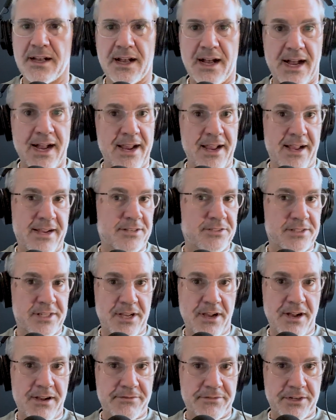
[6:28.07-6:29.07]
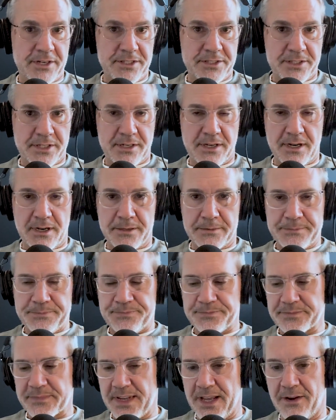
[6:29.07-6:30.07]
I actually offer it to her.
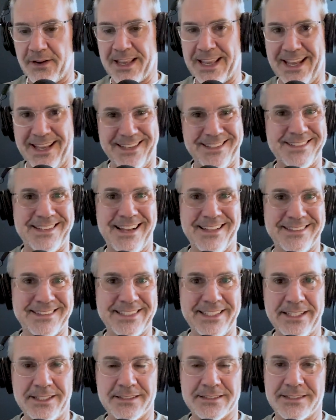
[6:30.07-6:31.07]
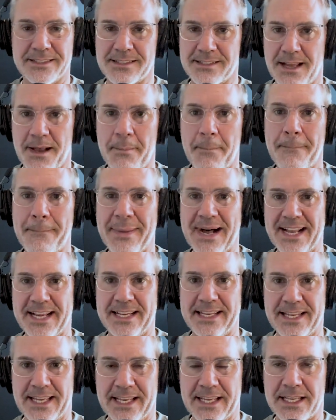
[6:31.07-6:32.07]
Now, again, it's not legal, it's not
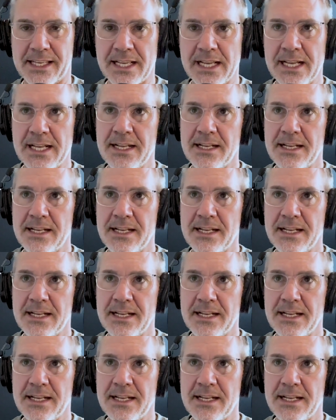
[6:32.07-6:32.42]
binding,